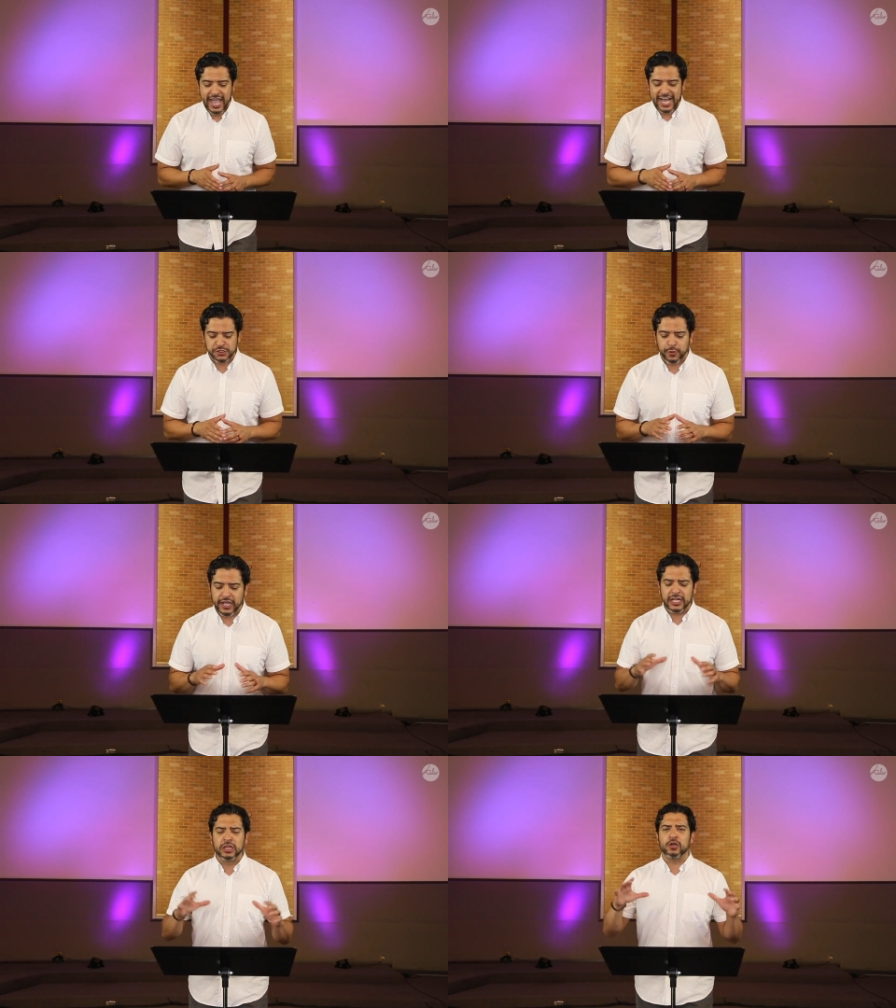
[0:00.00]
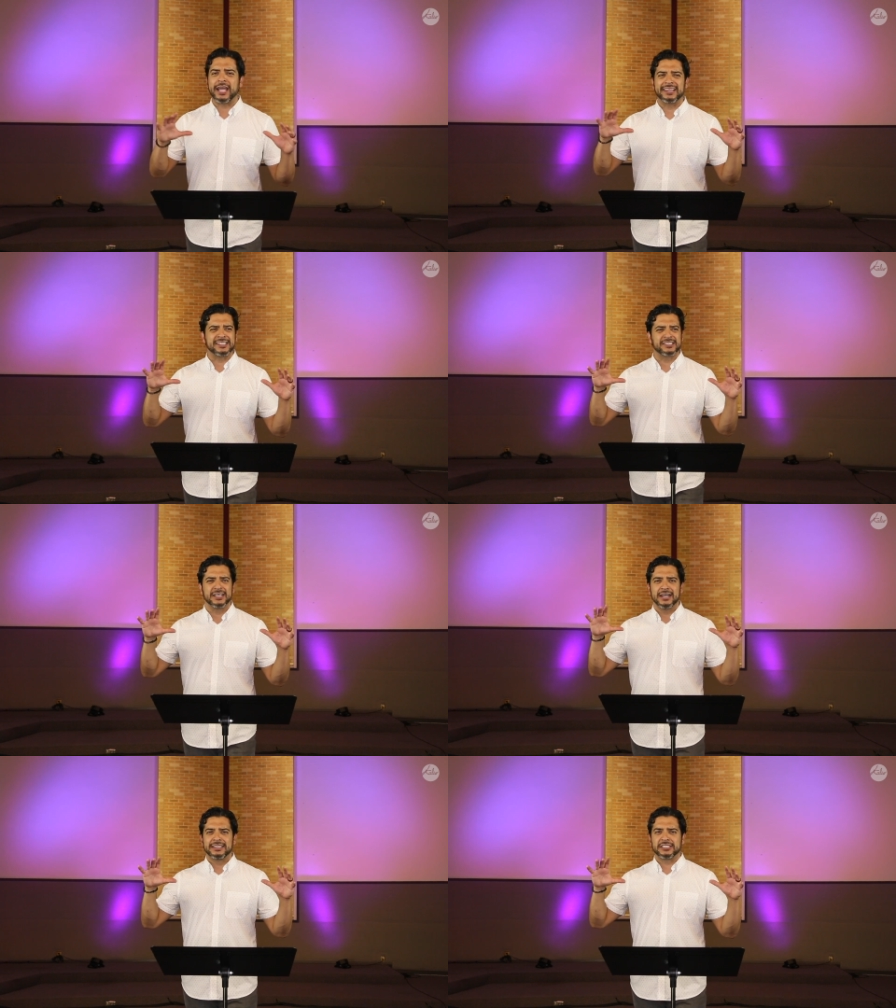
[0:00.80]
as we're going to look at this,
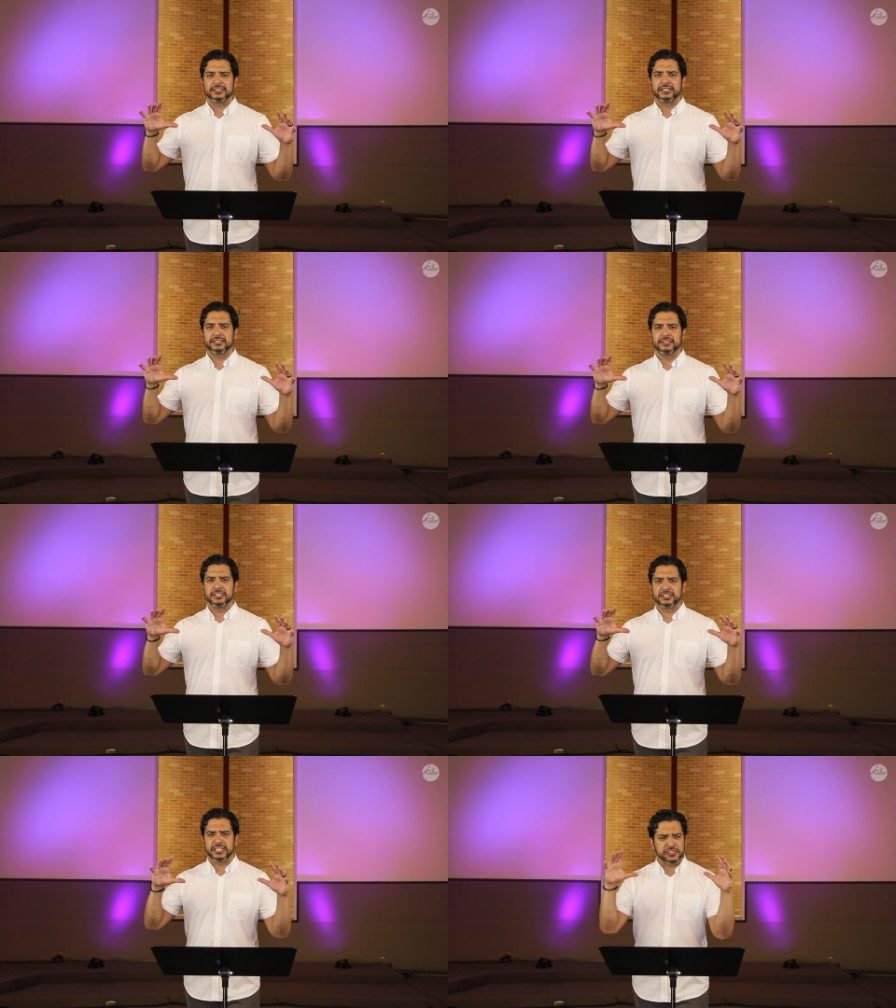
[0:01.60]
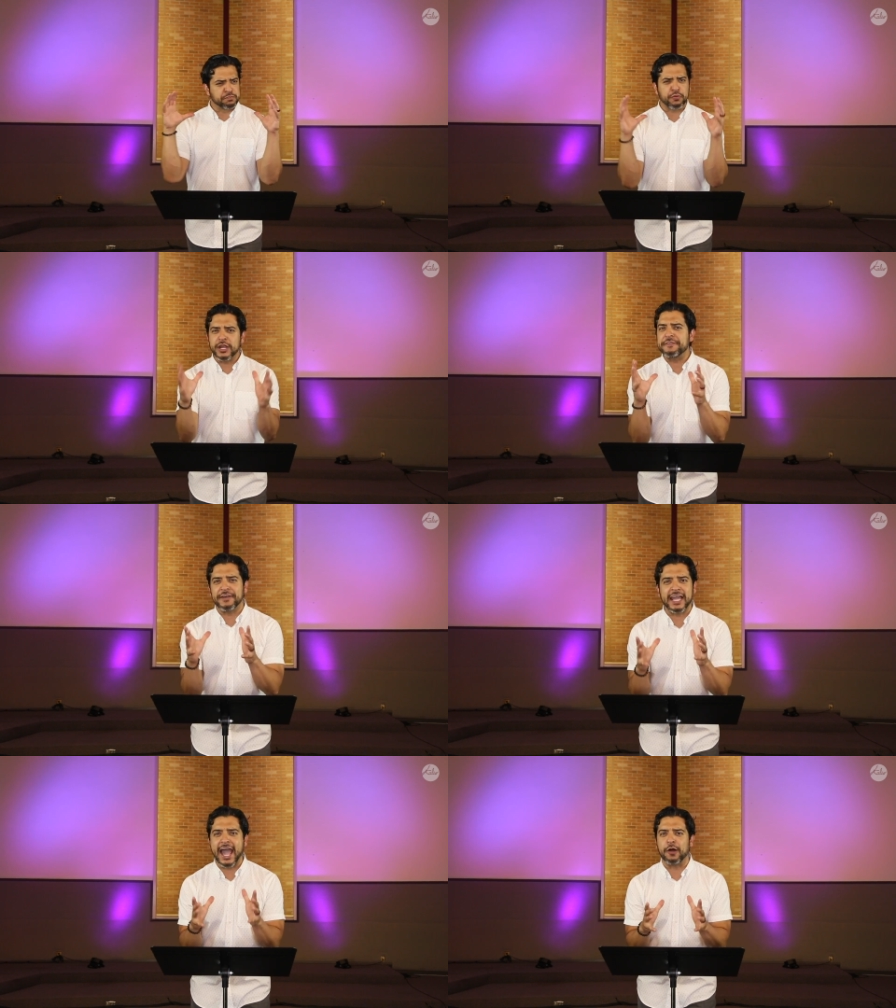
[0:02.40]
this, this, this, this brief
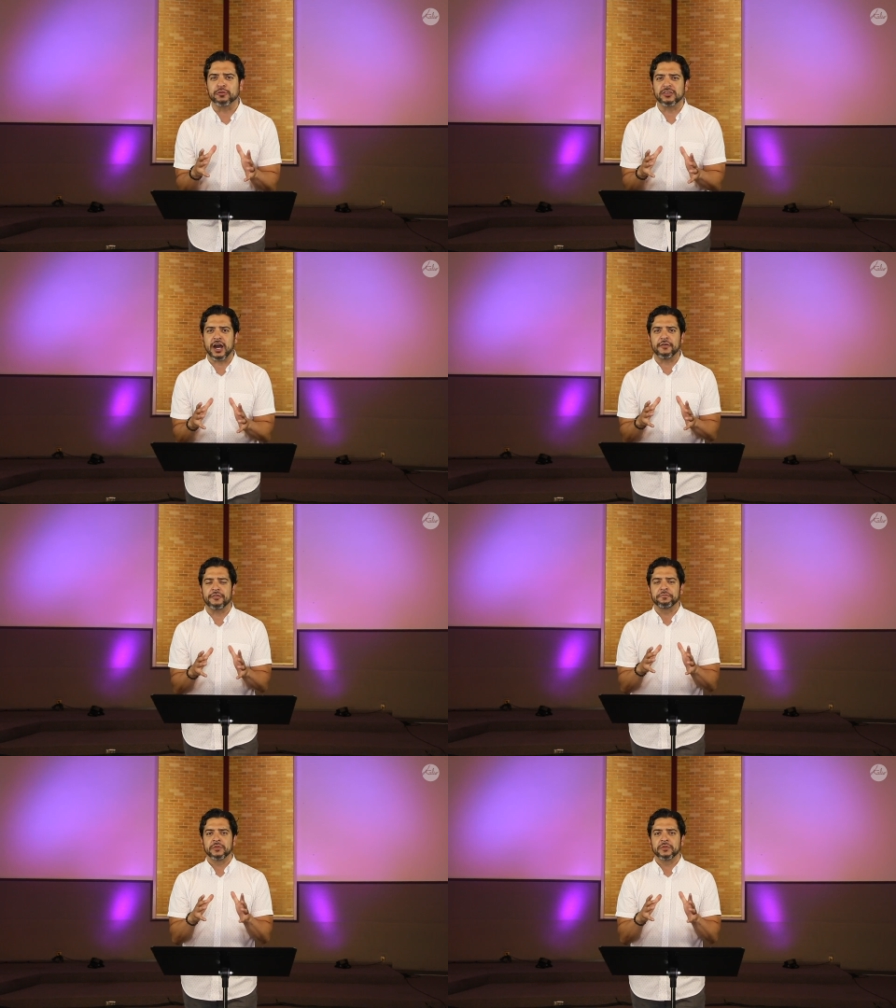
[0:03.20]
account of